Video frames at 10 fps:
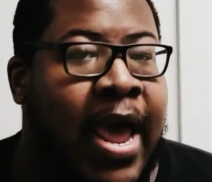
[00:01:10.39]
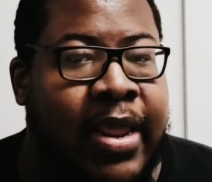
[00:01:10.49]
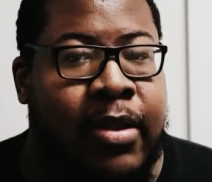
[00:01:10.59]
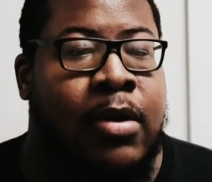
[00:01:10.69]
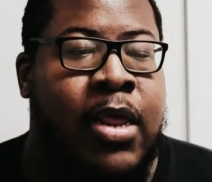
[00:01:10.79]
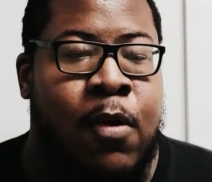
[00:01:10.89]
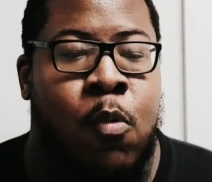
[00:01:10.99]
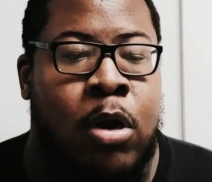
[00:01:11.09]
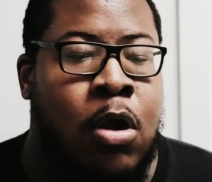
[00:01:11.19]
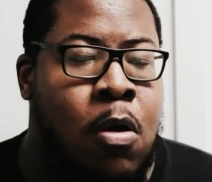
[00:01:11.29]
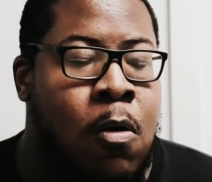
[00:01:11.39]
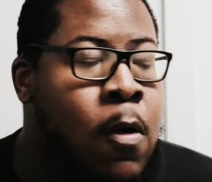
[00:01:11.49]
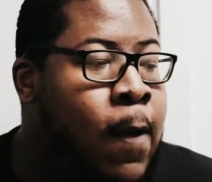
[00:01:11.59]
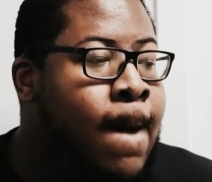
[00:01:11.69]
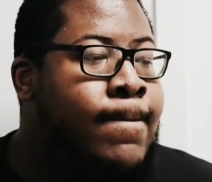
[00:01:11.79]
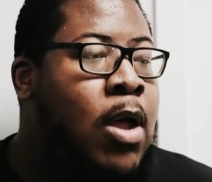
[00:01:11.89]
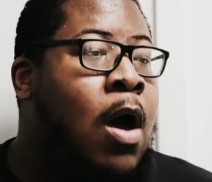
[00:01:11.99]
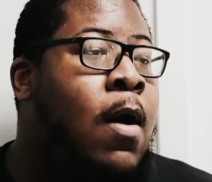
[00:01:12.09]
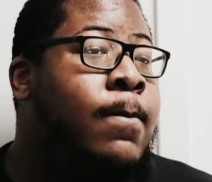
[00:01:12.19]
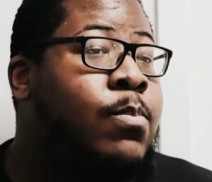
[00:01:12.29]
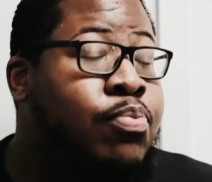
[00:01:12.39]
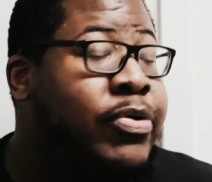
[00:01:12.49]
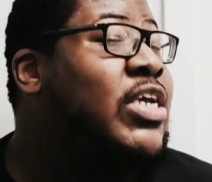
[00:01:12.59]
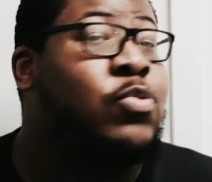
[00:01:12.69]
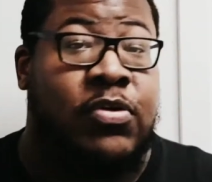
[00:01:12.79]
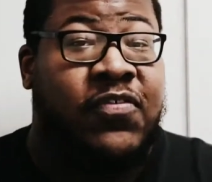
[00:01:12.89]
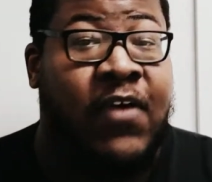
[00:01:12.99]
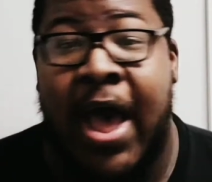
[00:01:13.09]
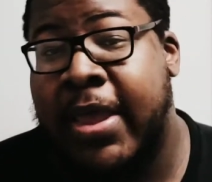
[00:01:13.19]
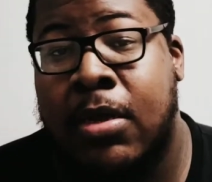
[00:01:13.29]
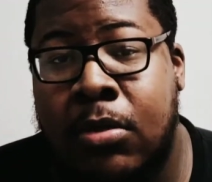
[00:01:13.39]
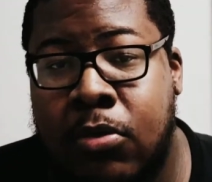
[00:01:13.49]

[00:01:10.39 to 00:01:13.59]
got it clear one oh. Um, Brizz was fire.